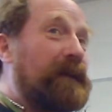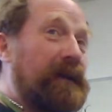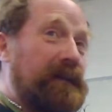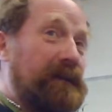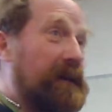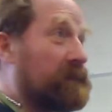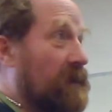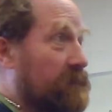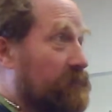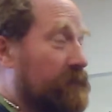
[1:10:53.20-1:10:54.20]
Yes,
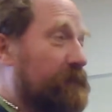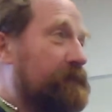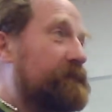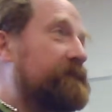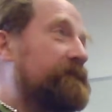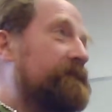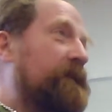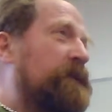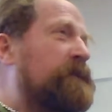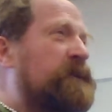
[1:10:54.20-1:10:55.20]
that's true.
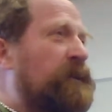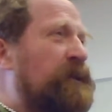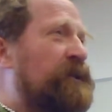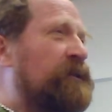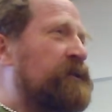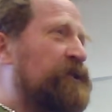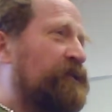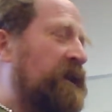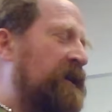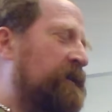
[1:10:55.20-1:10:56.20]
How can you imagine an
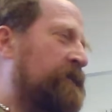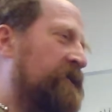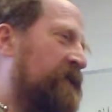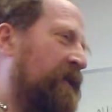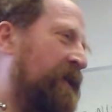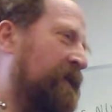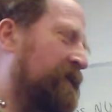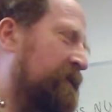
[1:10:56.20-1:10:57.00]
Australian Messiah?